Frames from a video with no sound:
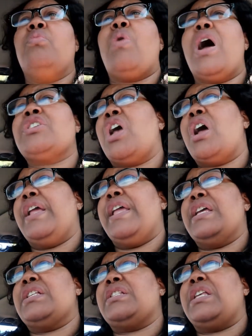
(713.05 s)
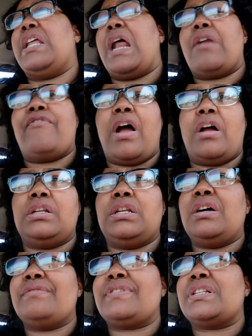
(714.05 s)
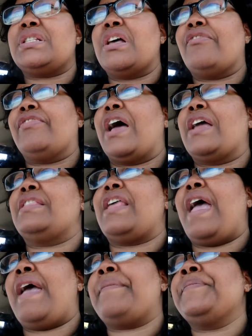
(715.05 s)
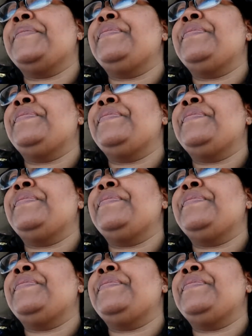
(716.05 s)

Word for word: wash our hands get out of our gloves and stuff like that